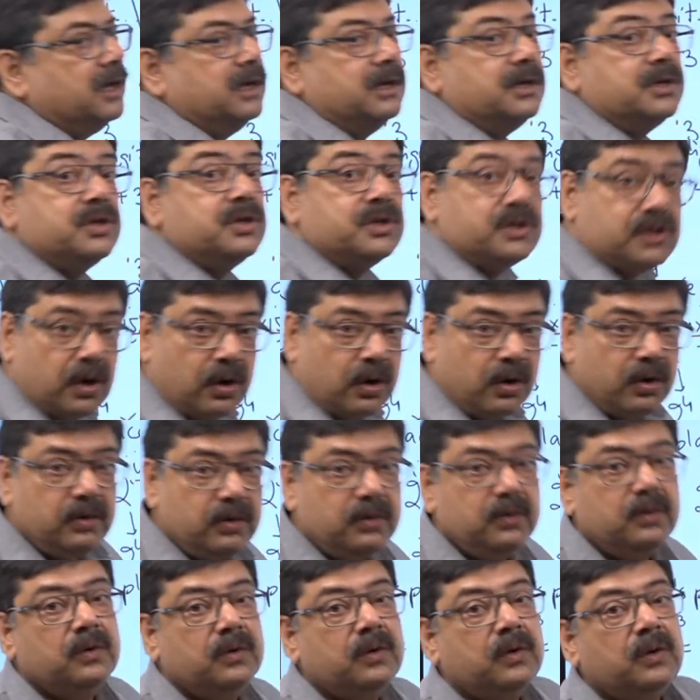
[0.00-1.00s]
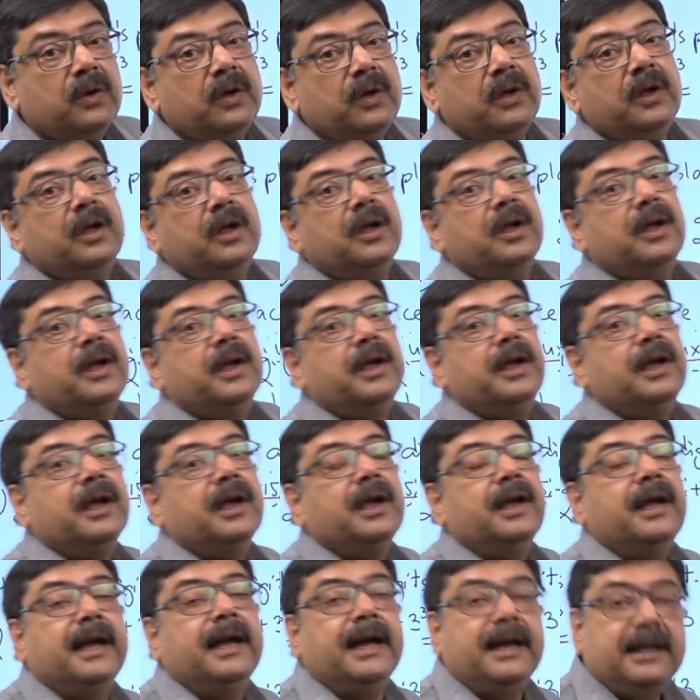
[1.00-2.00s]
So
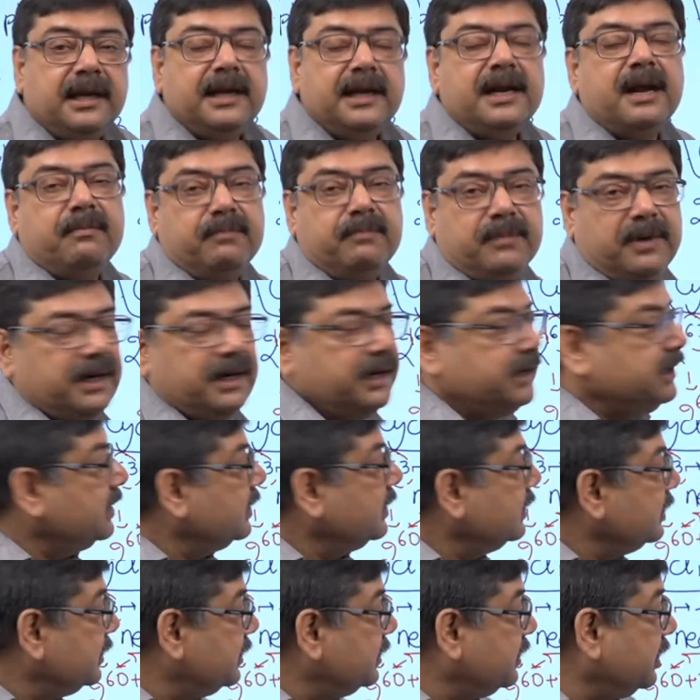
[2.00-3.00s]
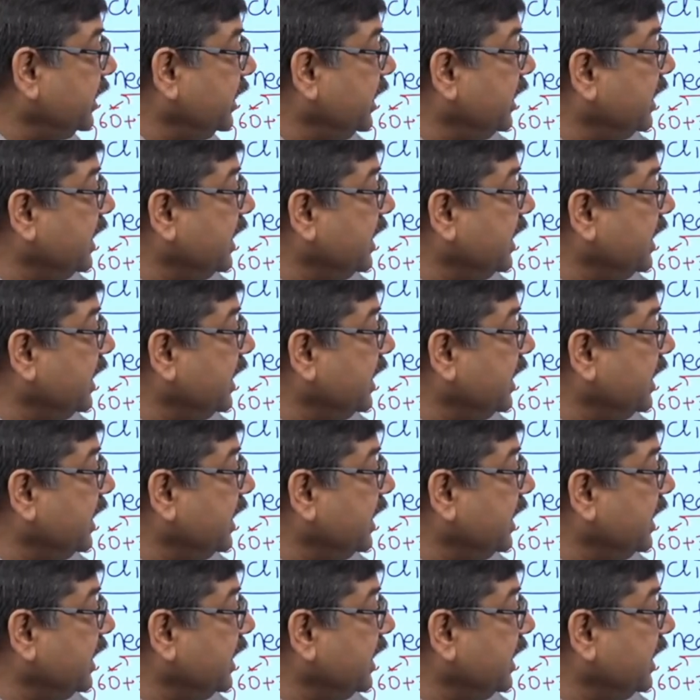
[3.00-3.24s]
in the number 3